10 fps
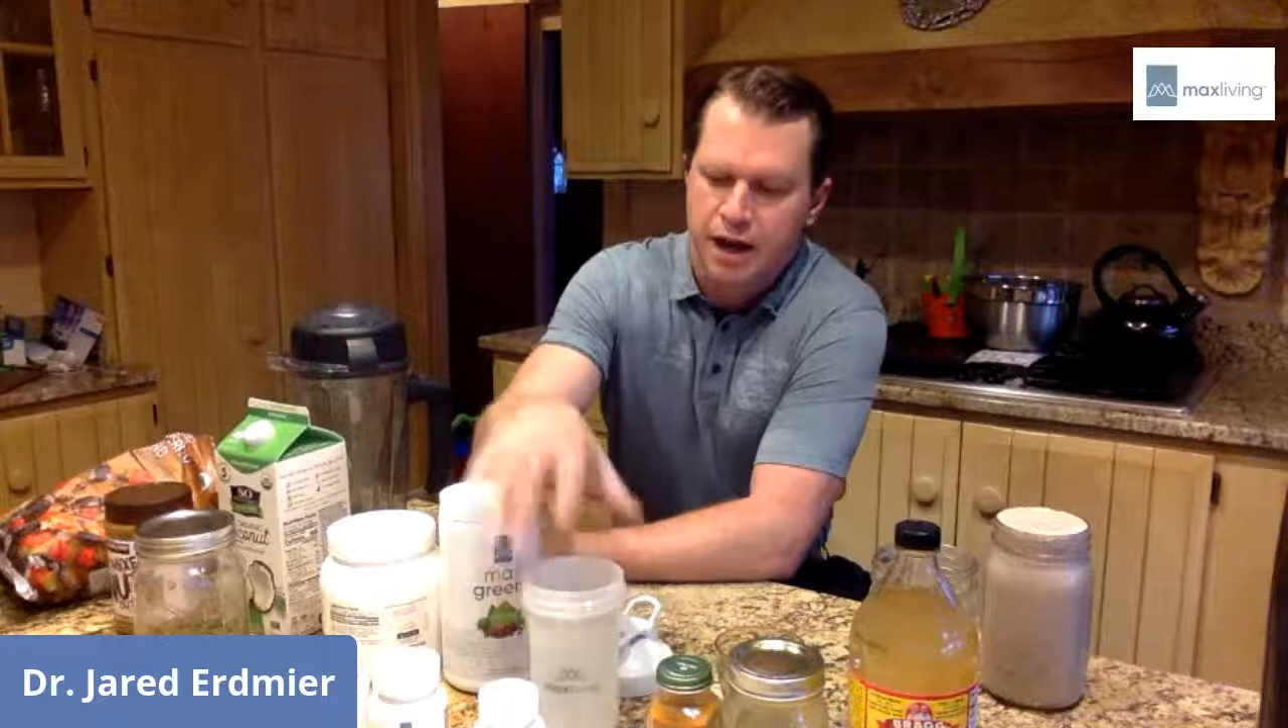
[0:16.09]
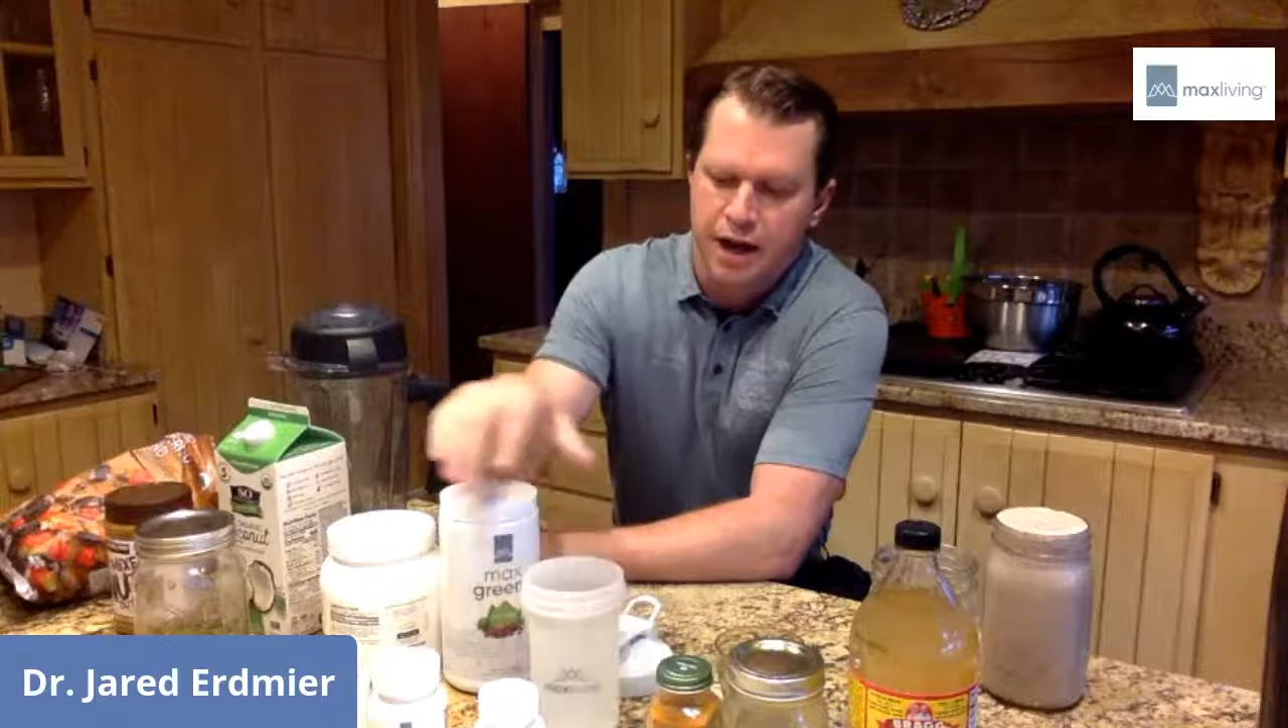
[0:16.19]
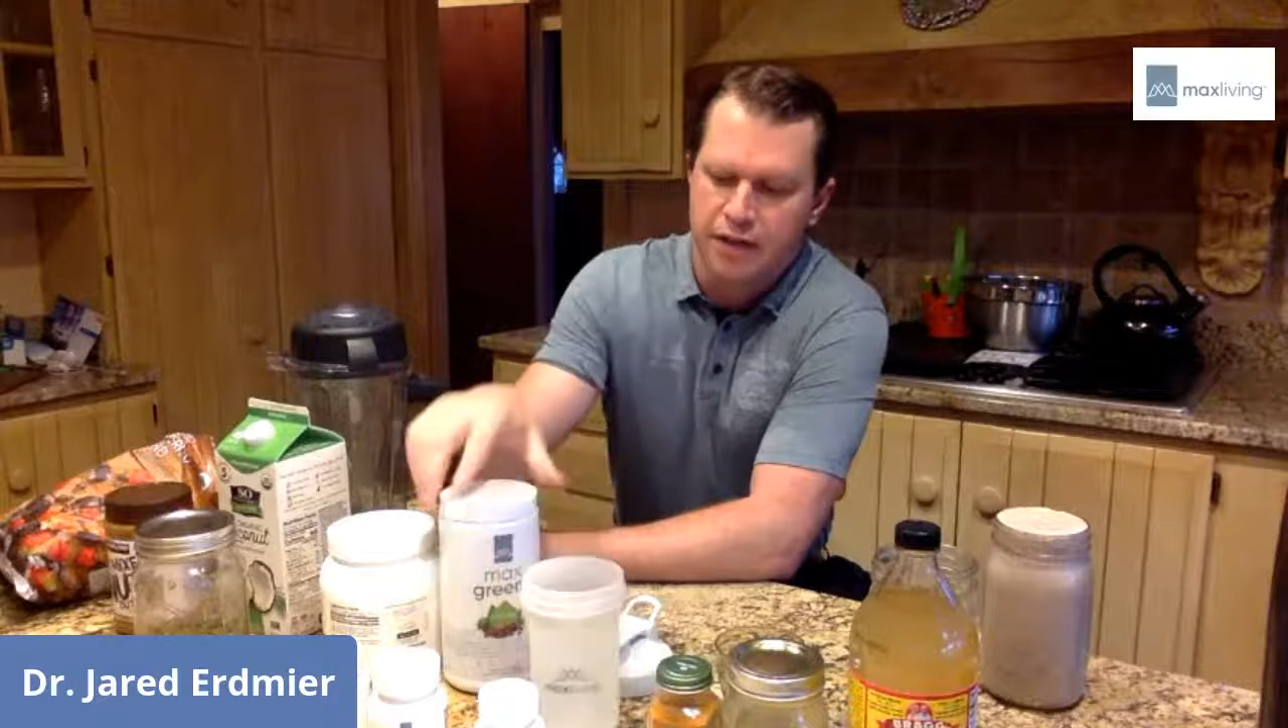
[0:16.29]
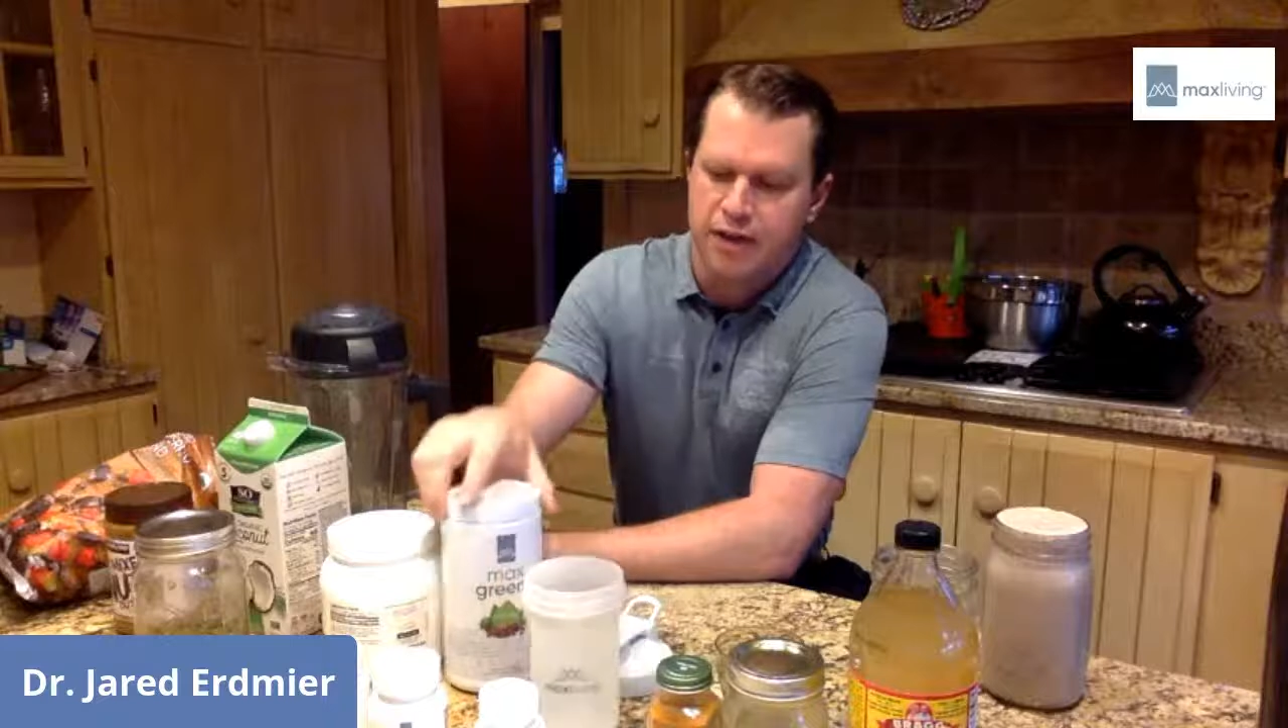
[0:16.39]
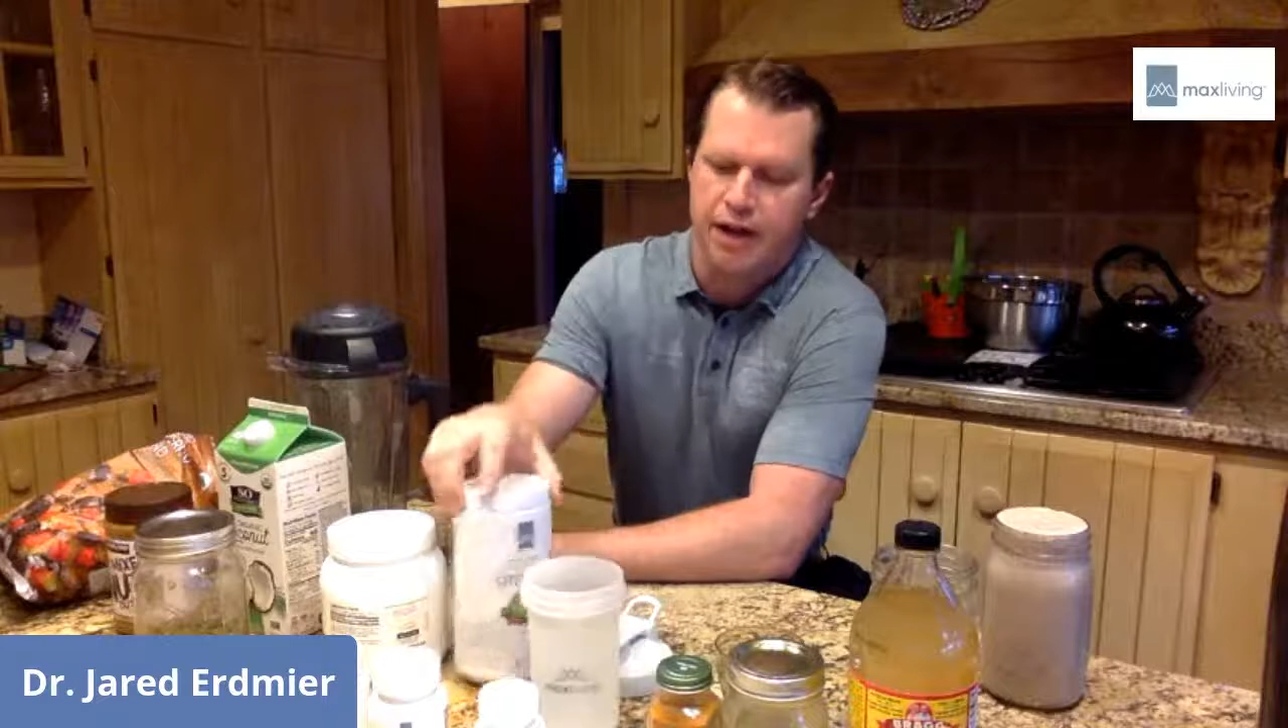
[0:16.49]

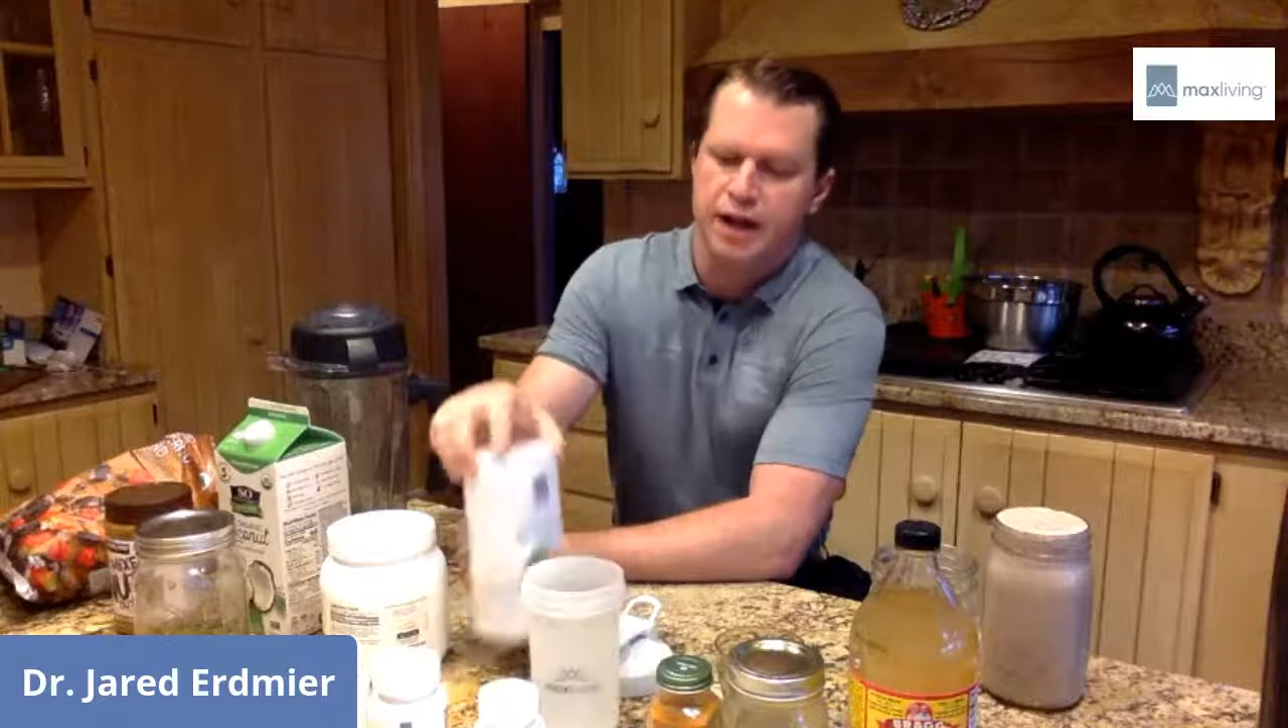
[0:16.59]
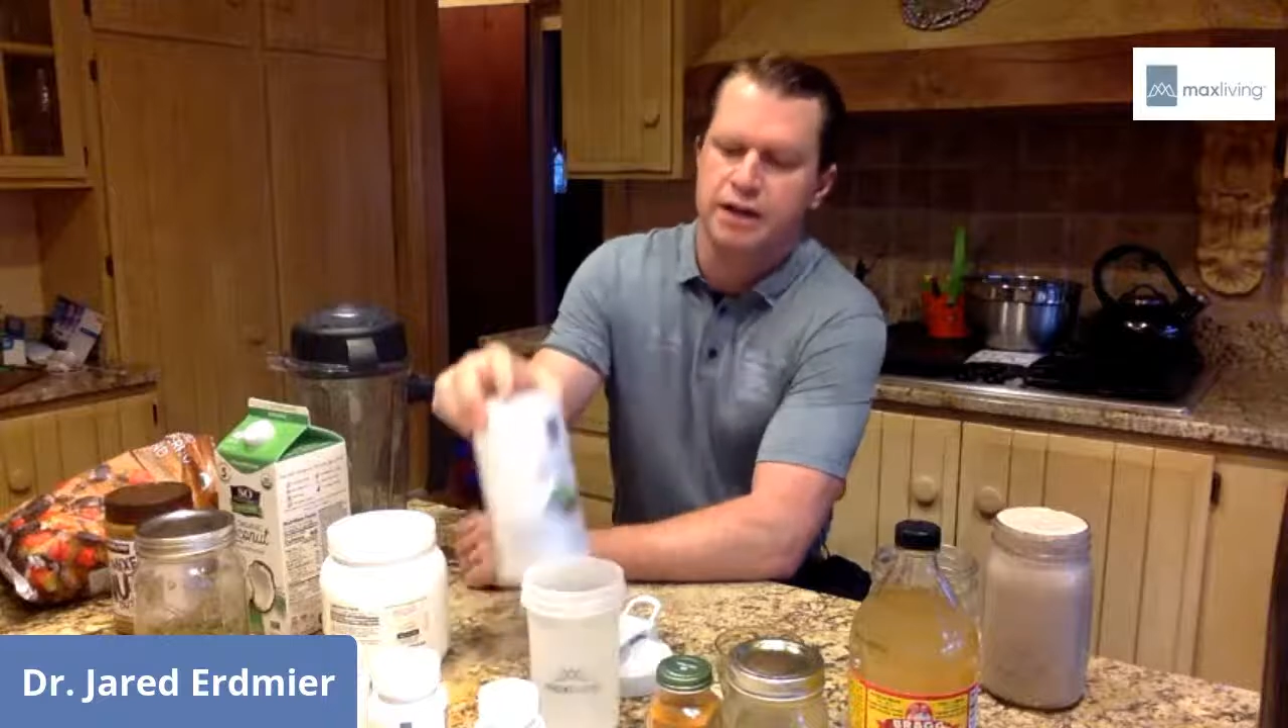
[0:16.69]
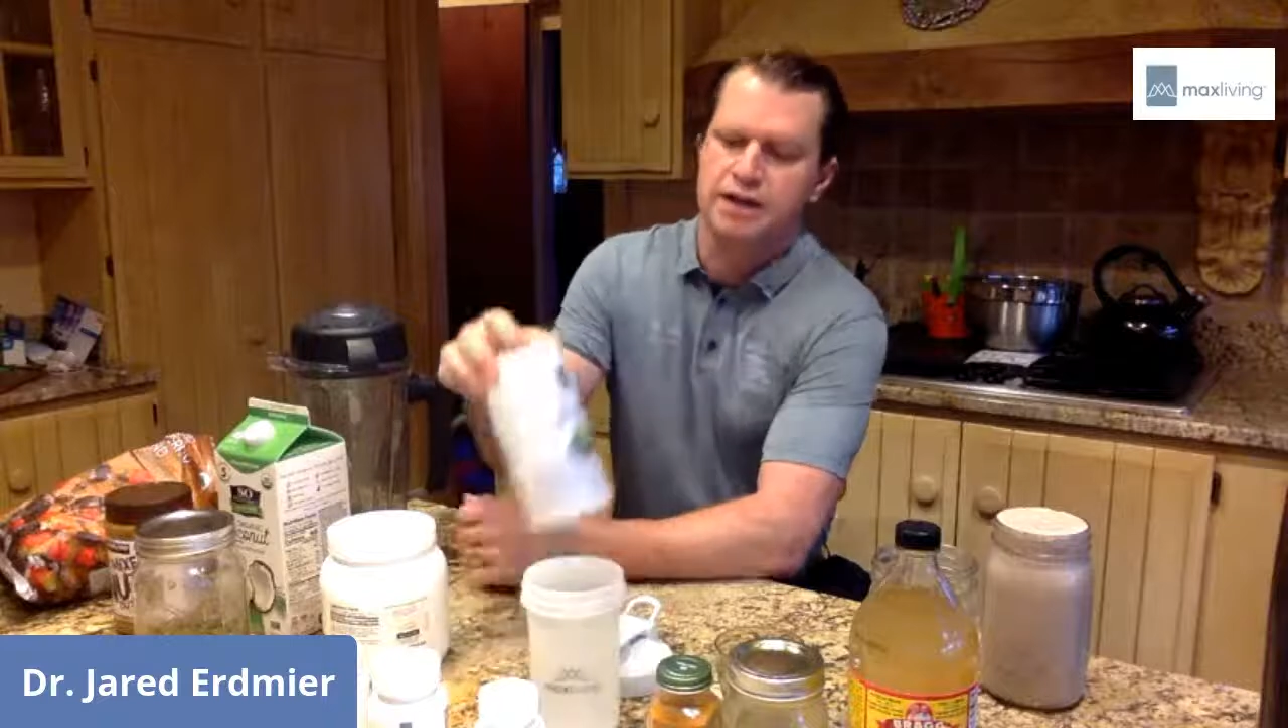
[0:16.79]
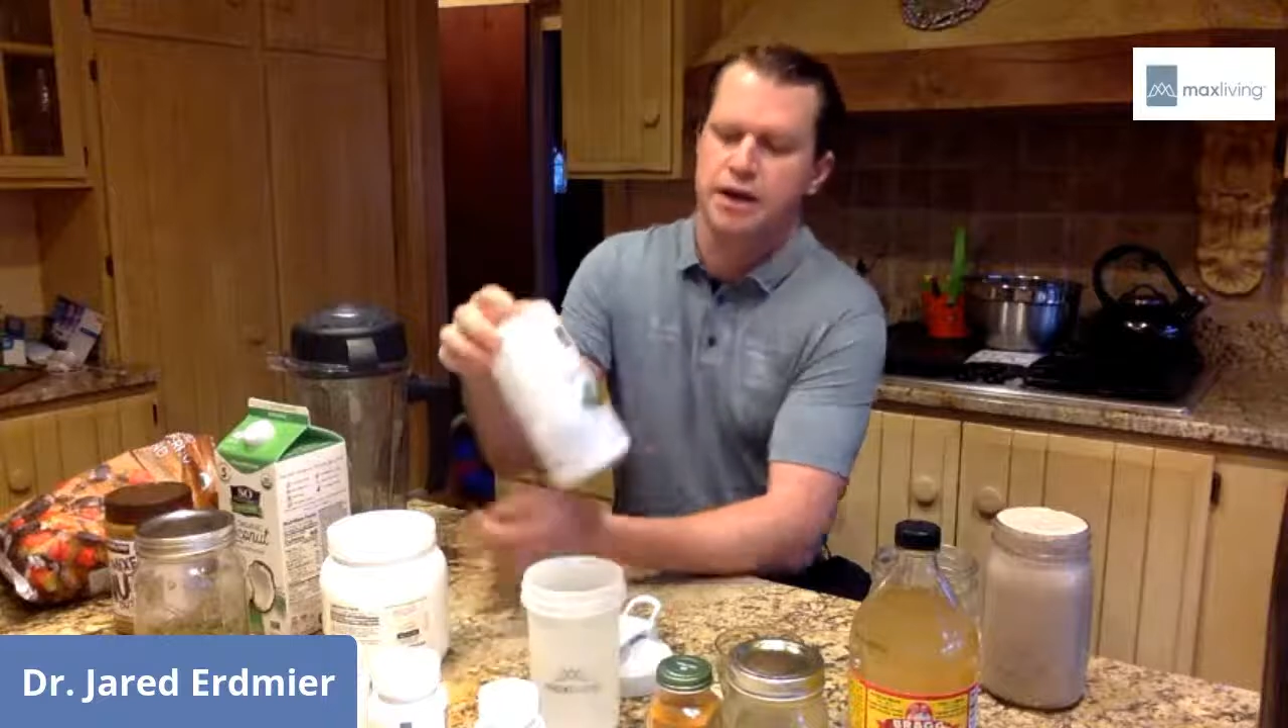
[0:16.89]
and then